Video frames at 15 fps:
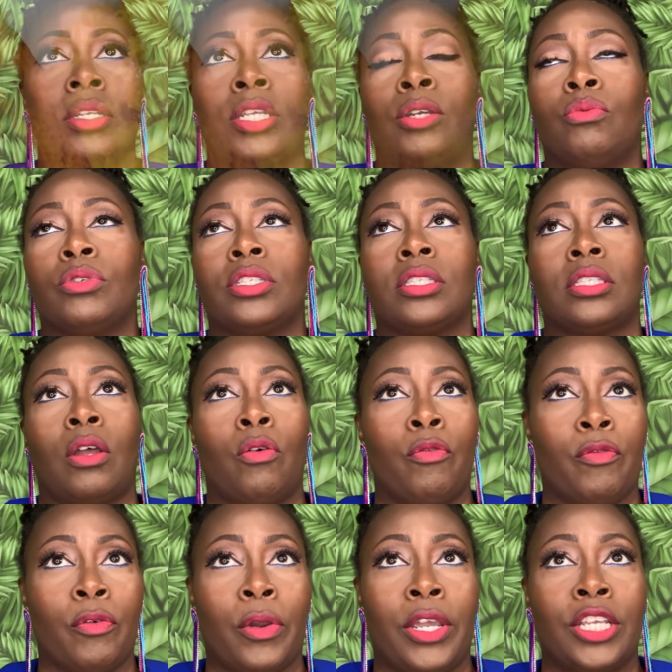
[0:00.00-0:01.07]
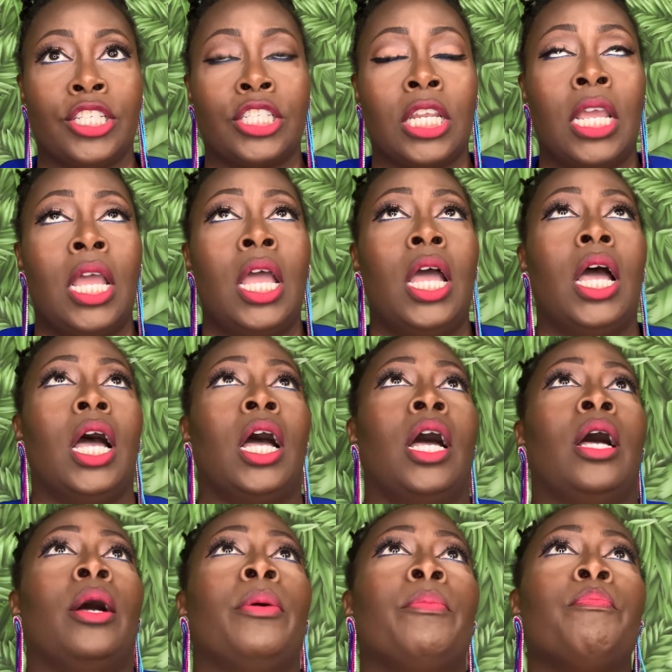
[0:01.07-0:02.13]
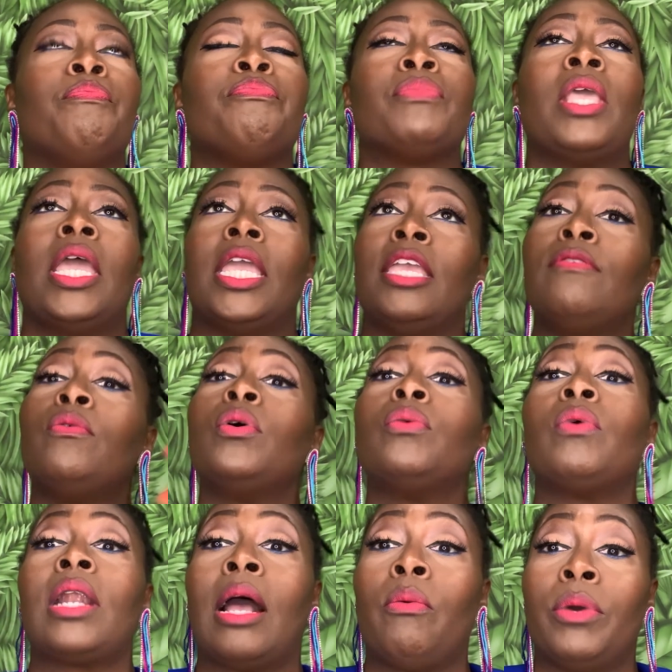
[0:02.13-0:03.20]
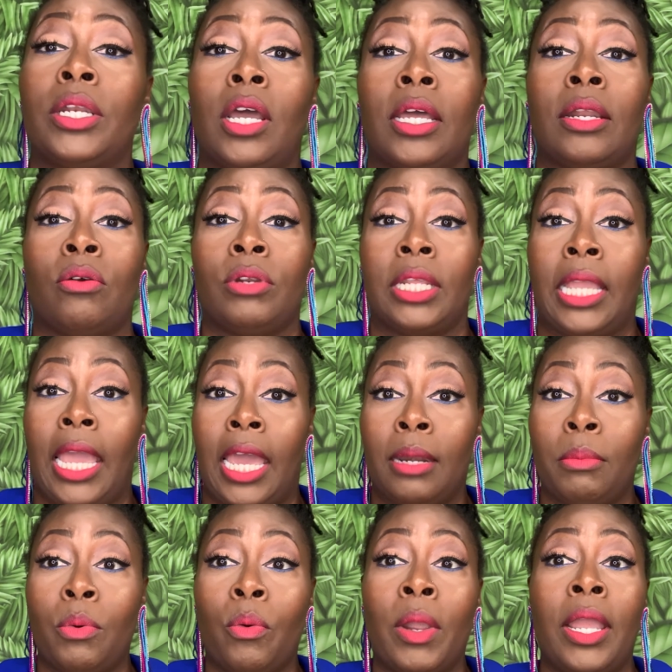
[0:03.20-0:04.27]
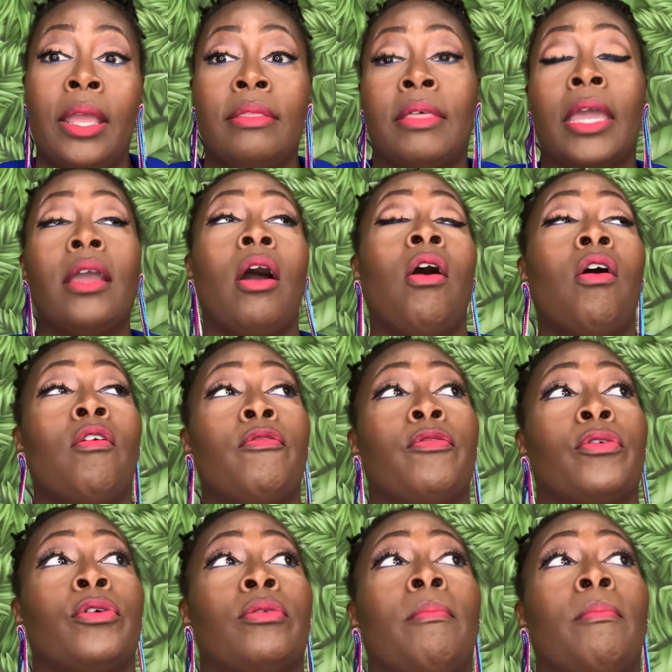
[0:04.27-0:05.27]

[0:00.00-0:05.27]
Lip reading: It was so fresh. Even when I went out on the catamaran, they offered,